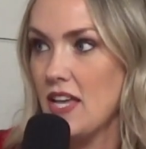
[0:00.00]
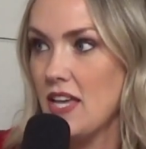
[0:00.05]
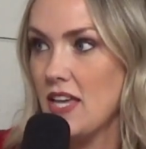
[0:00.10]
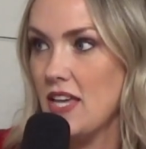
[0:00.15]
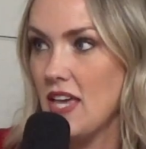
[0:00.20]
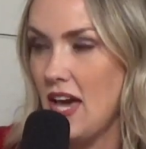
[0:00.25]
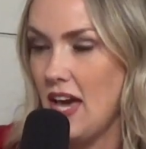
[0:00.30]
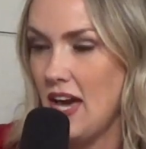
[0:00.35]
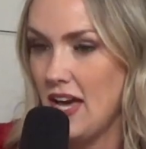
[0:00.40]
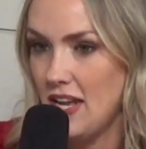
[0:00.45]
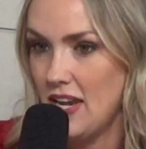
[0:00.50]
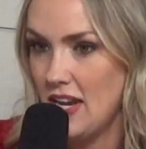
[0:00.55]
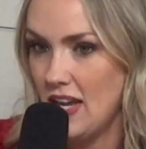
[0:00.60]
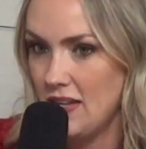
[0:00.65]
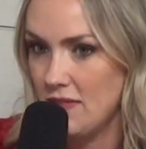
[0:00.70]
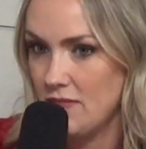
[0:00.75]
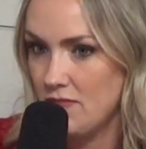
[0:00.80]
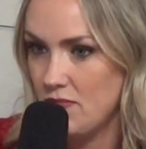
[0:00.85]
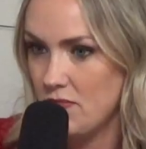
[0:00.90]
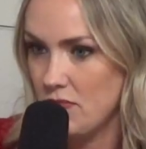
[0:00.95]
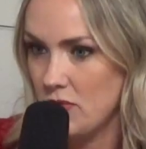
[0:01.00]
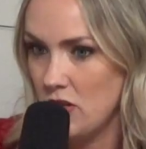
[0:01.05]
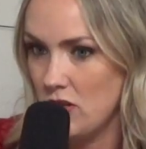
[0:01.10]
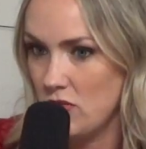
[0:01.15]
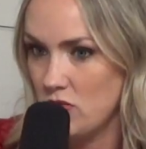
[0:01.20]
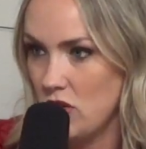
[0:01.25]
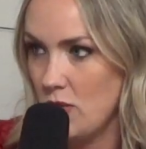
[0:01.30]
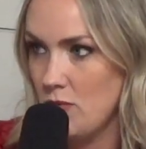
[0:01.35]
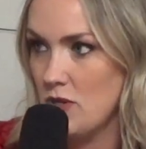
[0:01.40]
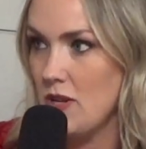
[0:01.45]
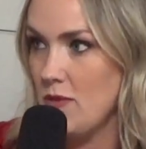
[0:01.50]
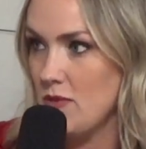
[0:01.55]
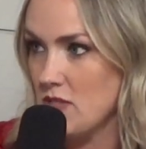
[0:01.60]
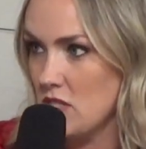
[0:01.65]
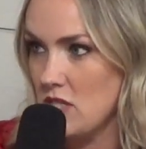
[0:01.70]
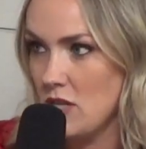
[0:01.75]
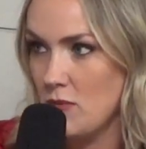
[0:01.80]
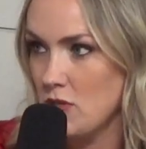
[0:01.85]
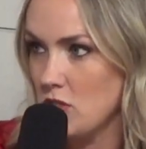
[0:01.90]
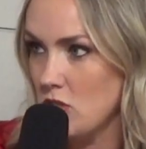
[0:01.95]
Had a, he was a
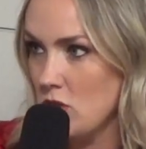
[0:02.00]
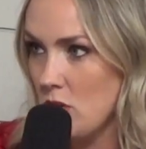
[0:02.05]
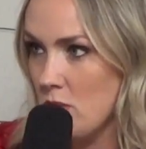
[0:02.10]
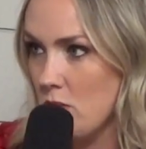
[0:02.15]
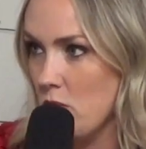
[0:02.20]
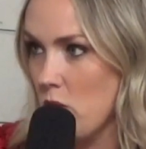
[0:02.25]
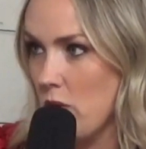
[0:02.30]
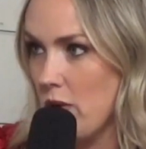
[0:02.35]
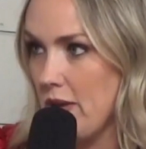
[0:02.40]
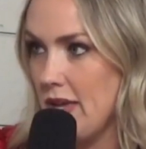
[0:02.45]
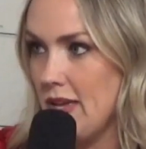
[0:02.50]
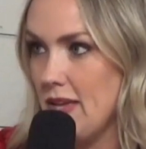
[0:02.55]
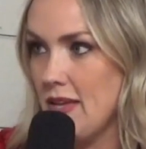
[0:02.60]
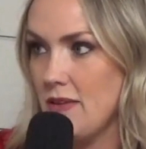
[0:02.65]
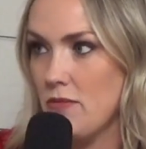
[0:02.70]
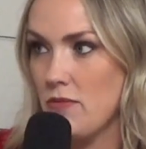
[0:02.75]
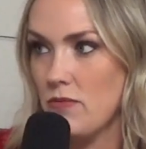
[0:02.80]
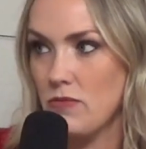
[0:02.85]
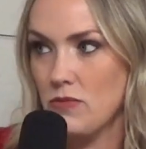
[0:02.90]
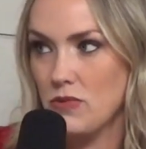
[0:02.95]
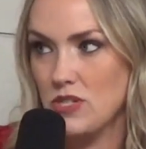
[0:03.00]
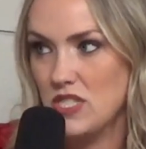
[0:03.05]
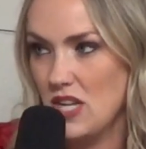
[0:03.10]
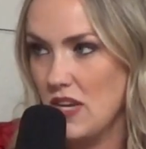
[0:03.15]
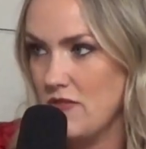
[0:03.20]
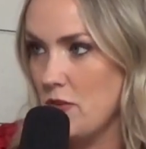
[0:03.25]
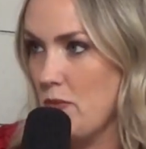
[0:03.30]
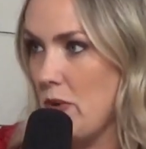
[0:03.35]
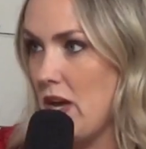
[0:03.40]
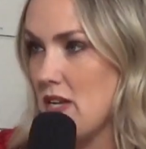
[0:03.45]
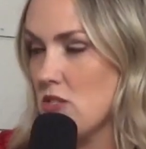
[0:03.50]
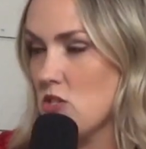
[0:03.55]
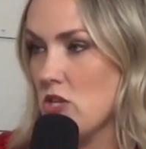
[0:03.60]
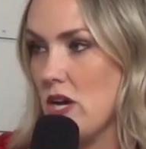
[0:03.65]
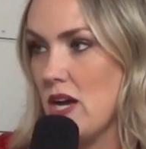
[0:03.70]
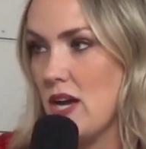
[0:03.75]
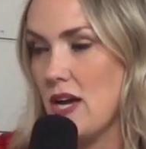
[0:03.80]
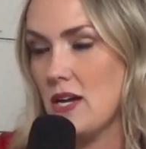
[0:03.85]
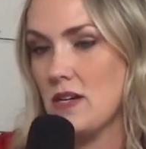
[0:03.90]
W-2 employee, received a paycheck.